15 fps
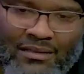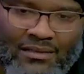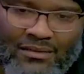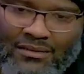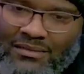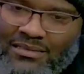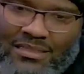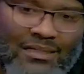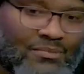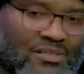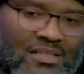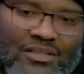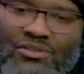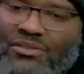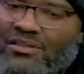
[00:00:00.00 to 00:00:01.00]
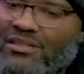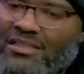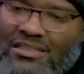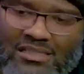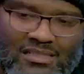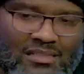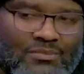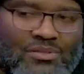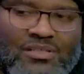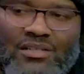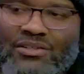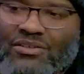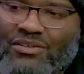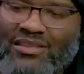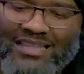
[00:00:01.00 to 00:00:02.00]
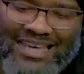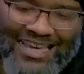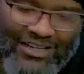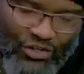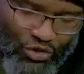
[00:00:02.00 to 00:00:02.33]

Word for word: Some say you're this, some say you're that.